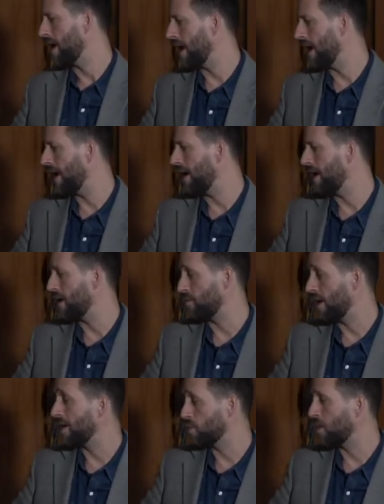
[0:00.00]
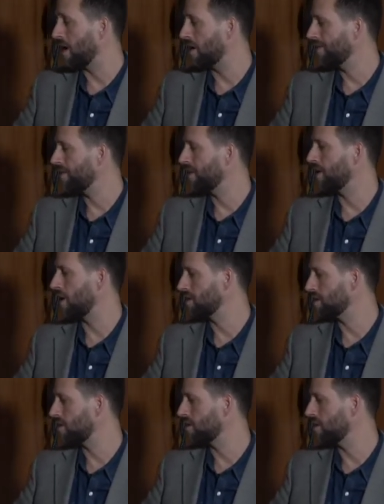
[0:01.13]
to wealth, and then
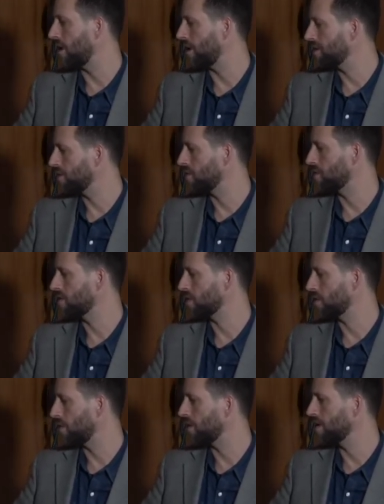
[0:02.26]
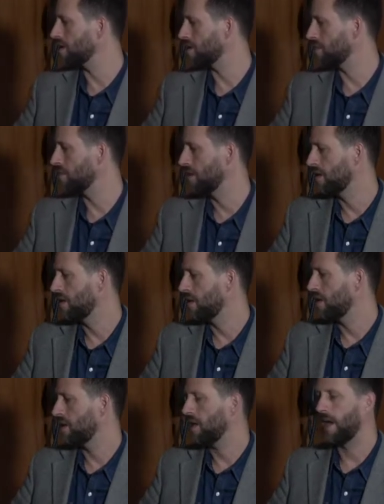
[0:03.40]
also onto colonialism
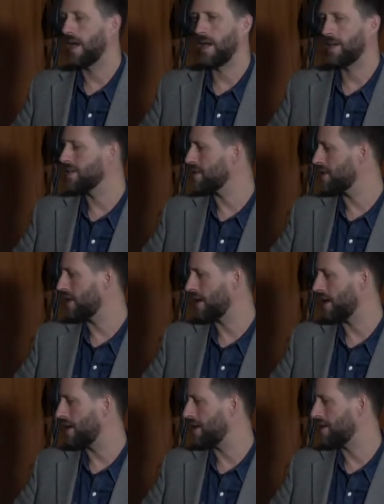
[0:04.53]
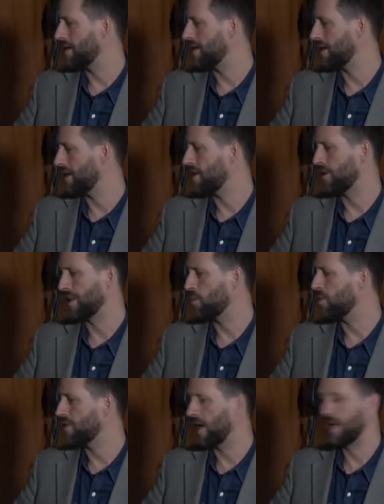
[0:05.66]
and
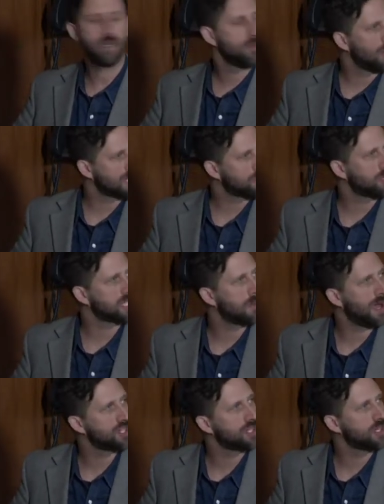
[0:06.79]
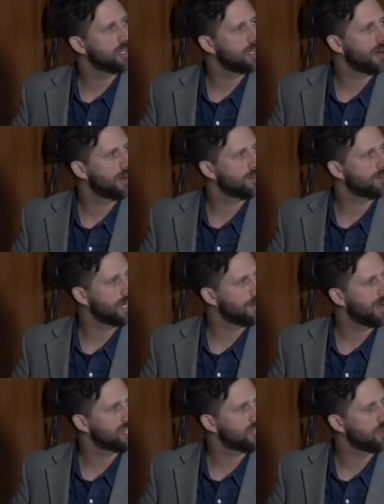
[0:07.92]
that westward expansion narrative that I mentioned